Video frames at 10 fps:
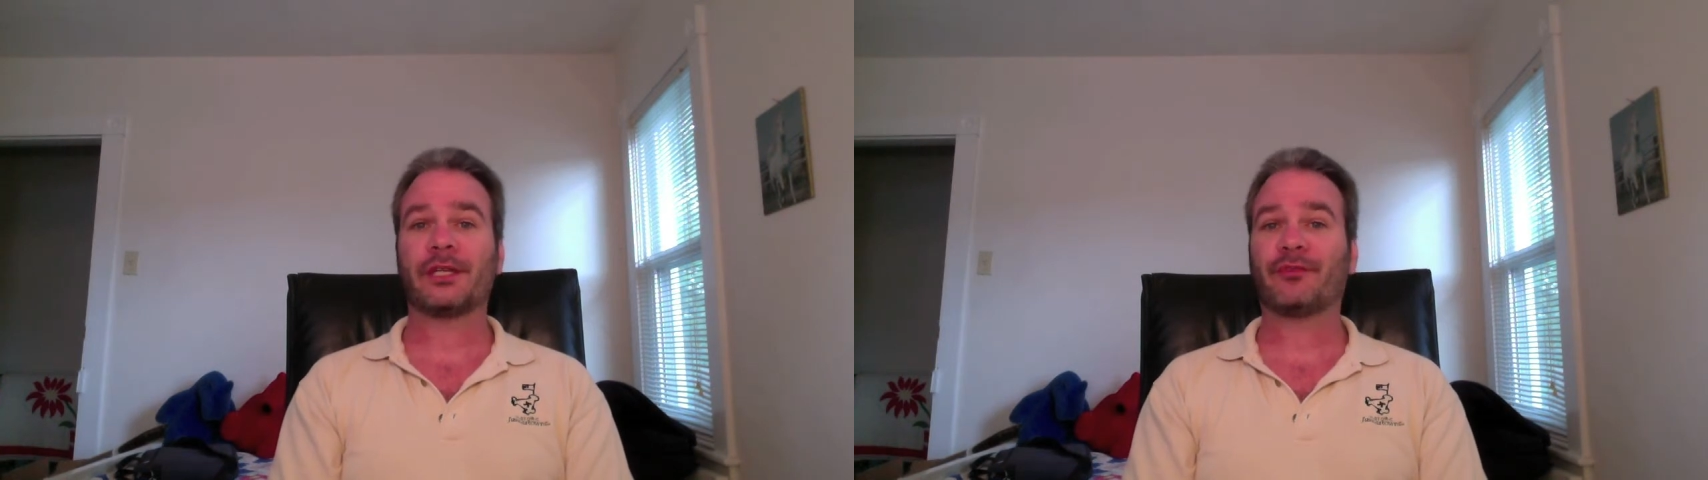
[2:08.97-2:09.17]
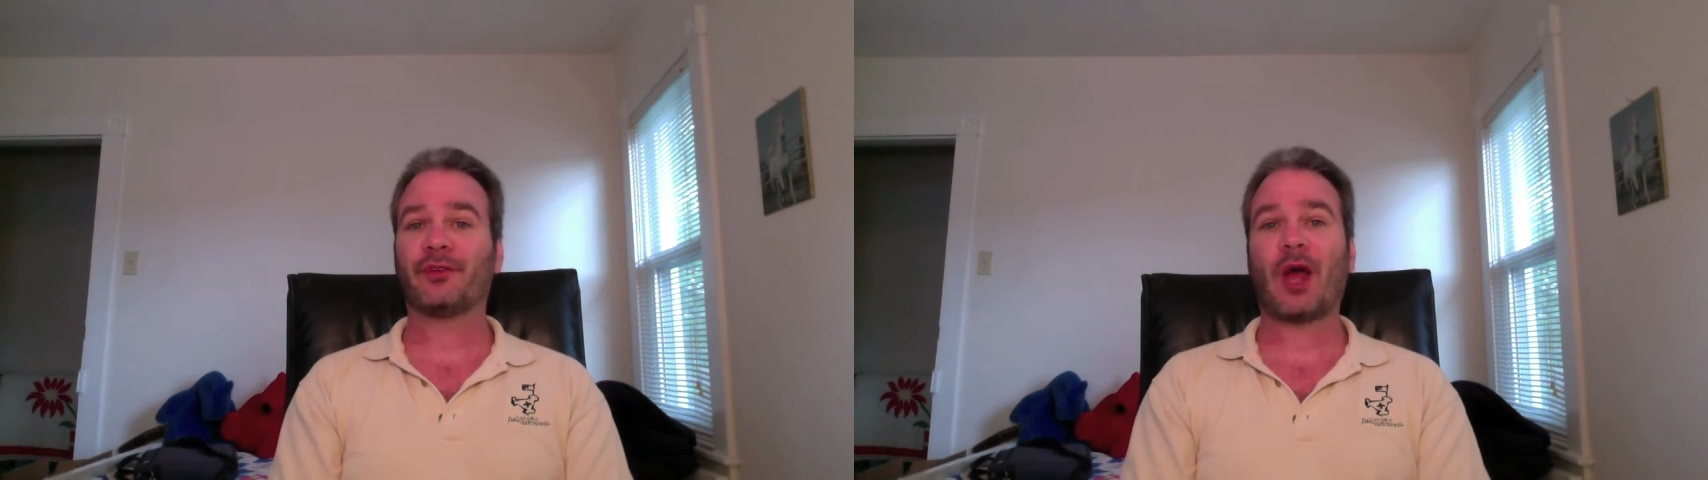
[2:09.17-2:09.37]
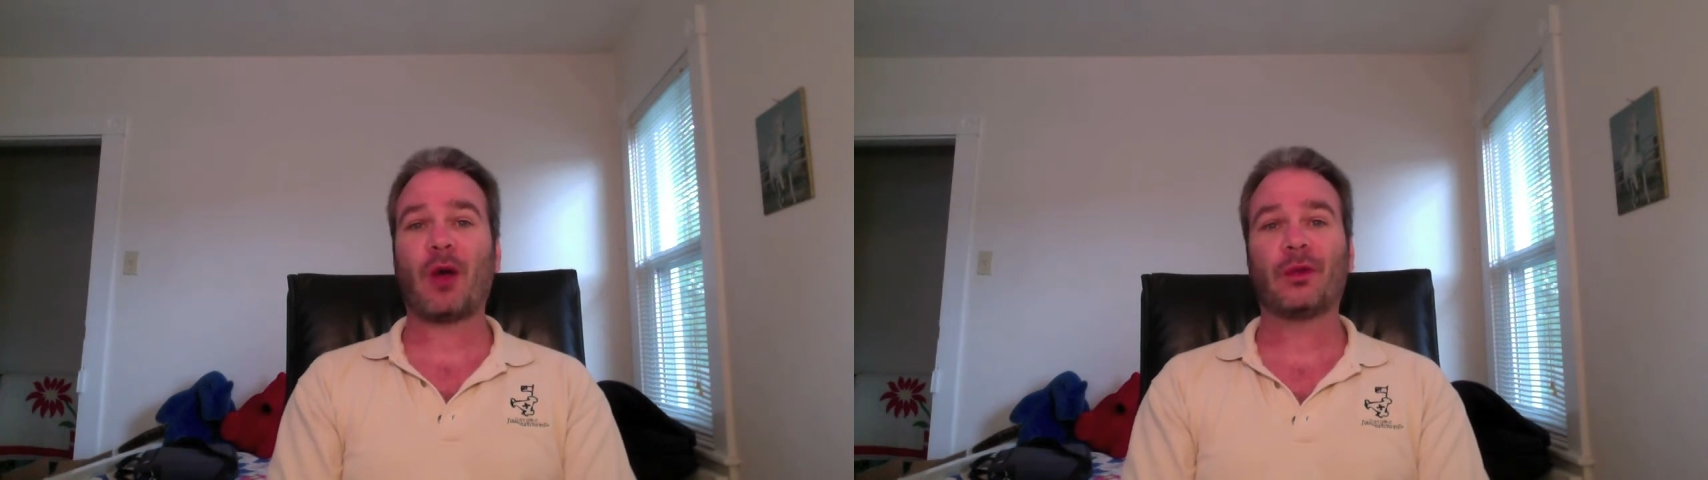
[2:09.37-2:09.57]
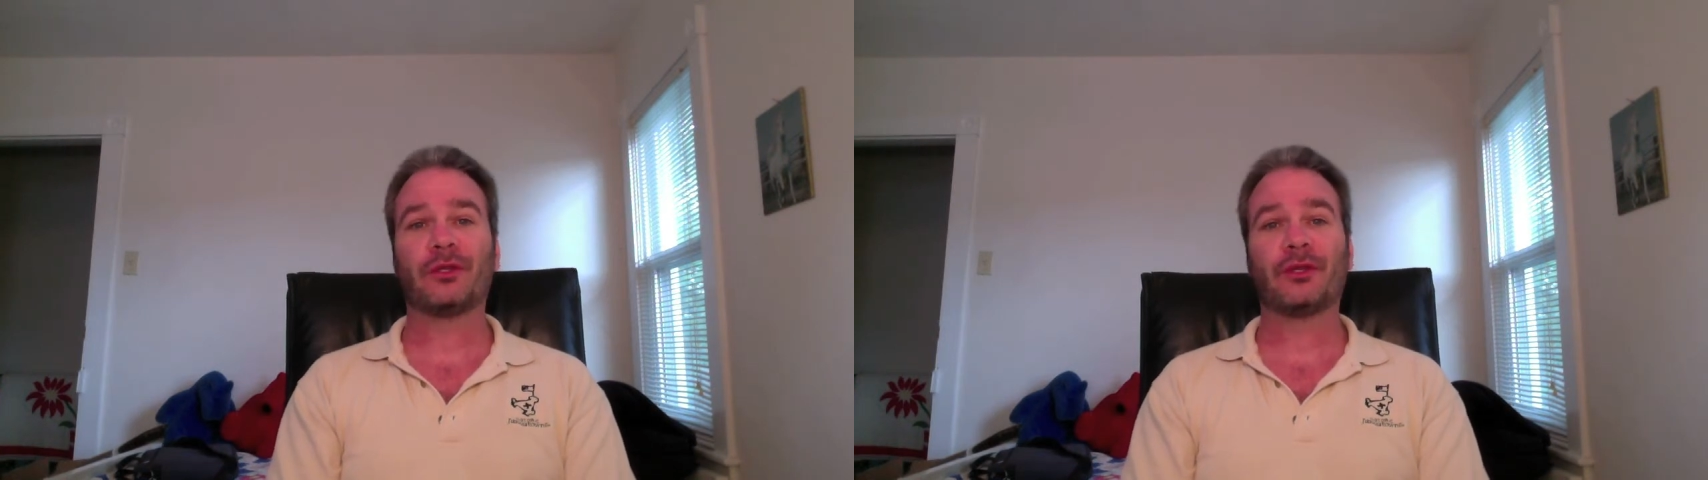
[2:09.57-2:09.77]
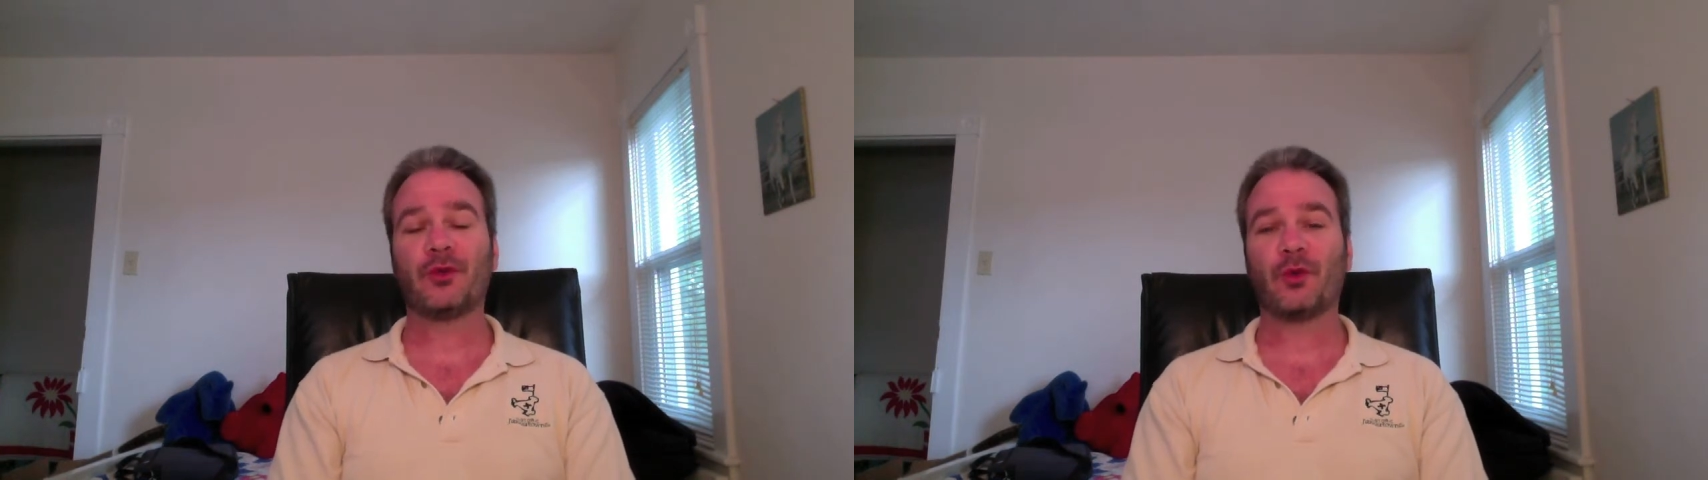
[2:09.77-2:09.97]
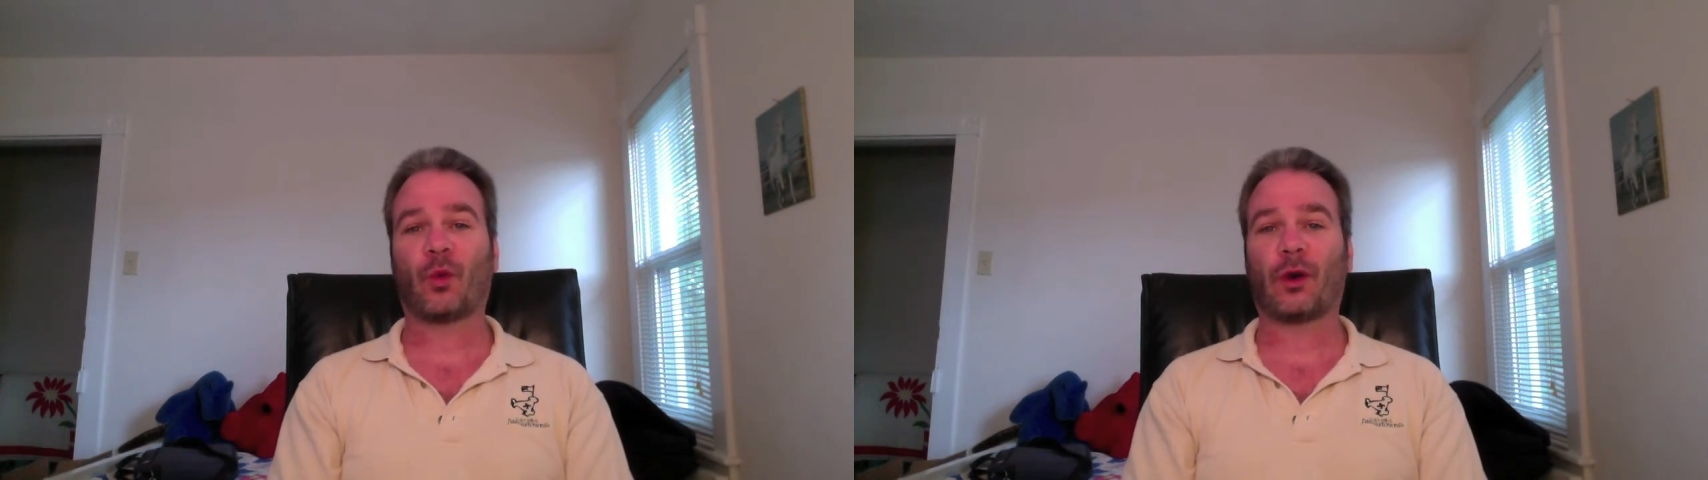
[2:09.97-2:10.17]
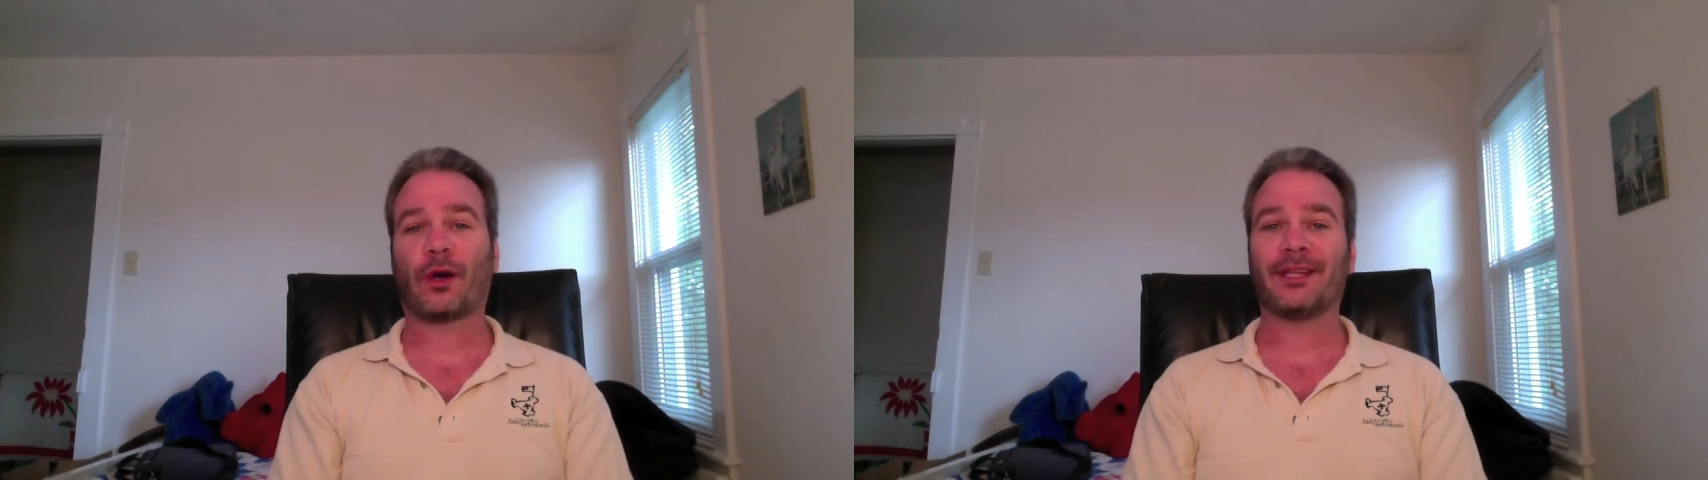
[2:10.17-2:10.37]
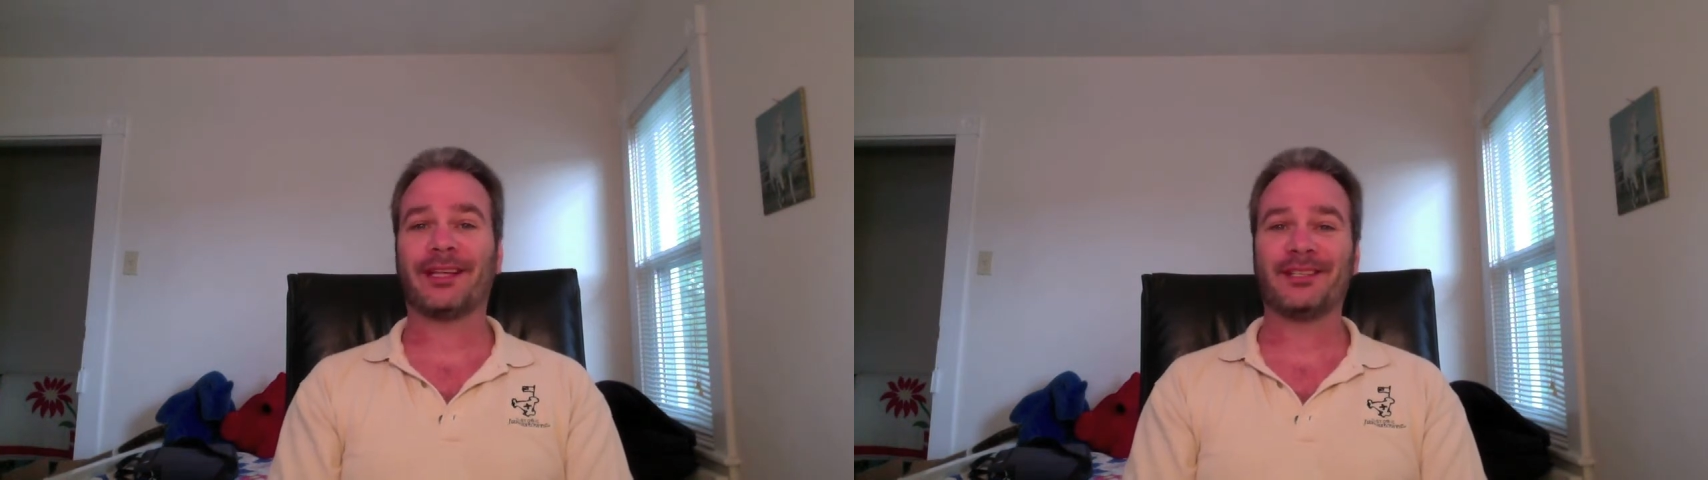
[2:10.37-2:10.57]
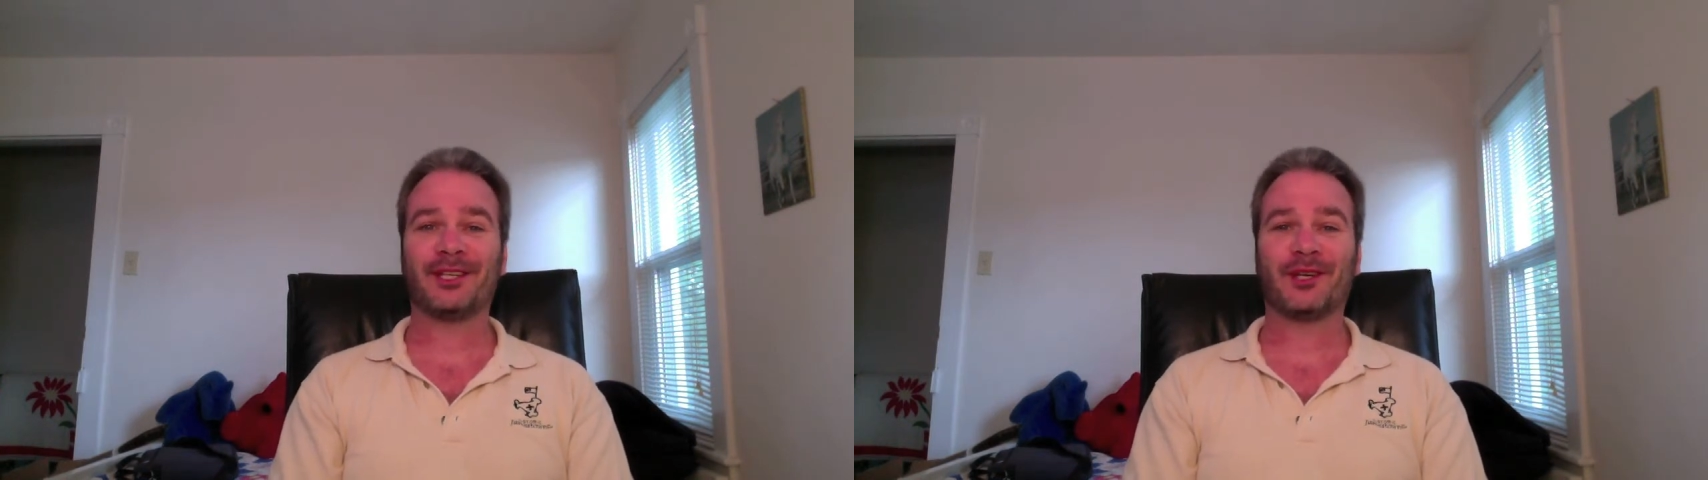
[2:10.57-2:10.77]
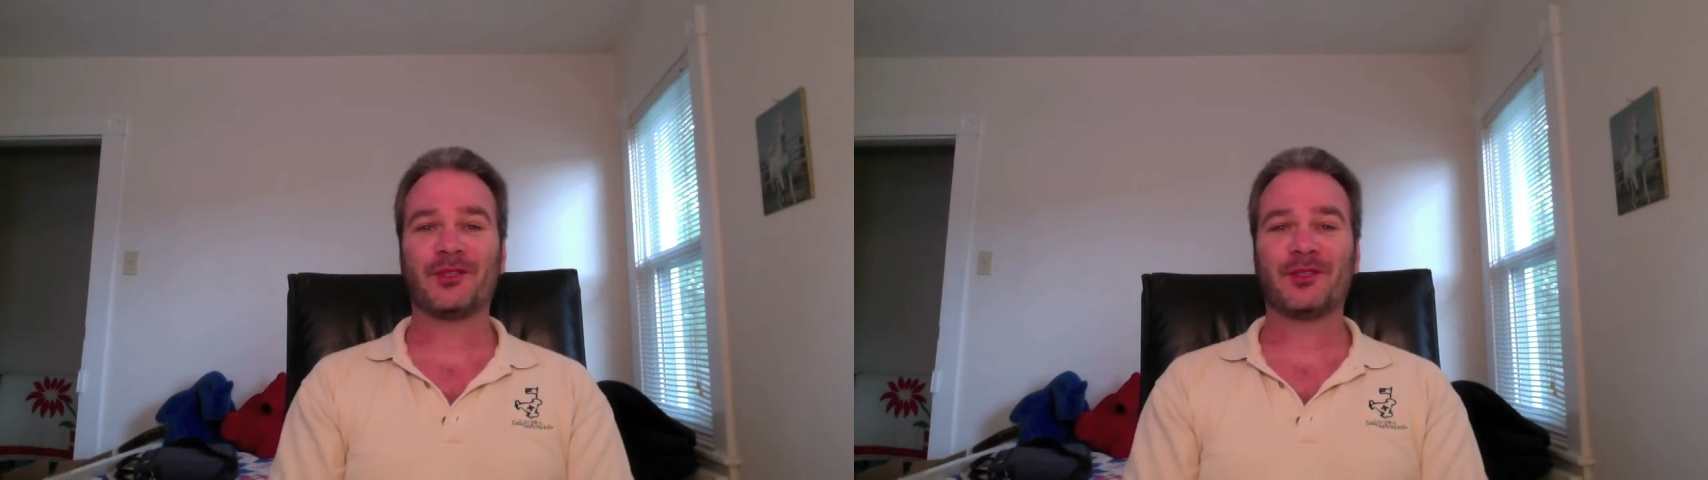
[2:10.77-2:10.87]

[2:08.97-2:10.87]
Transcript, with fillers: If you're not willing to do the work, then you know